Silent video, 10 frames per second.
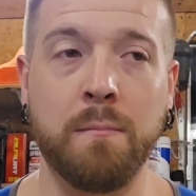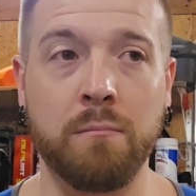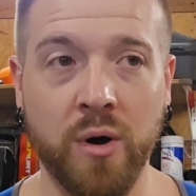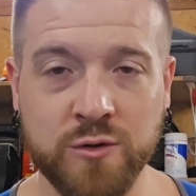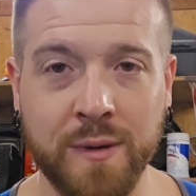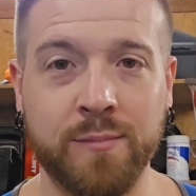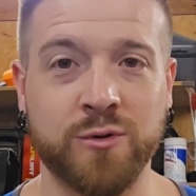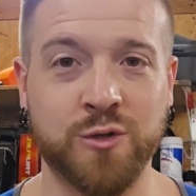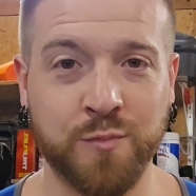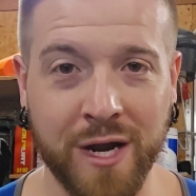Most
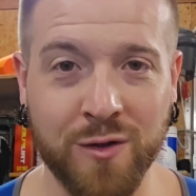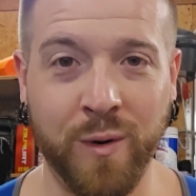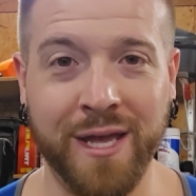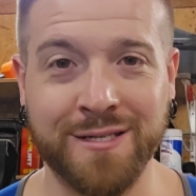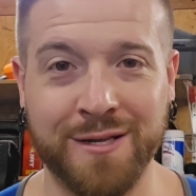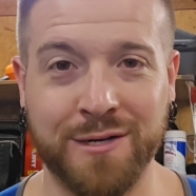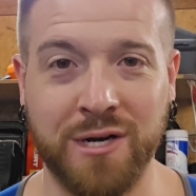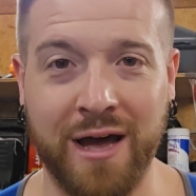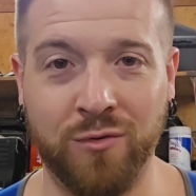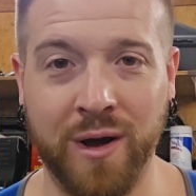people spray the weeds in their
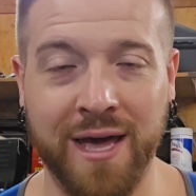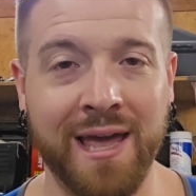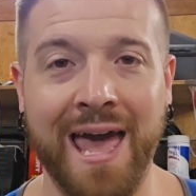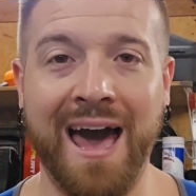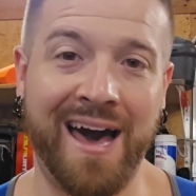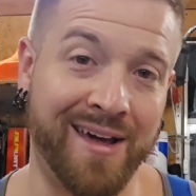driveway.